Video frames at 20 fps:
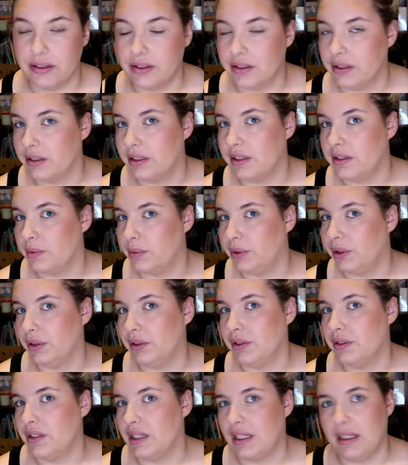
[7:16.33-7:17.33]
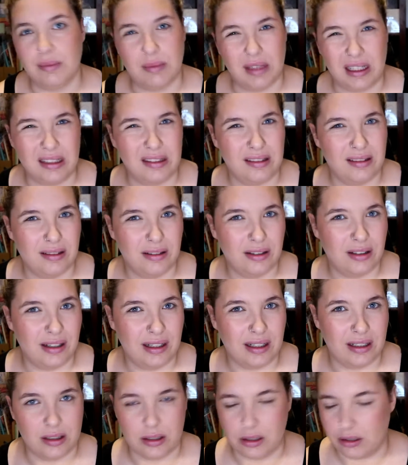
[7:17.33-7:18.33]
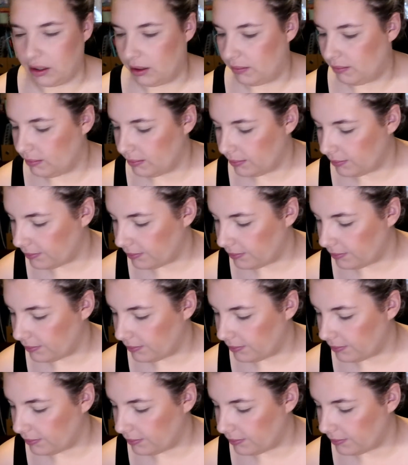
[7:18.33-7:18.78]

so this wouldn't seem that extreme.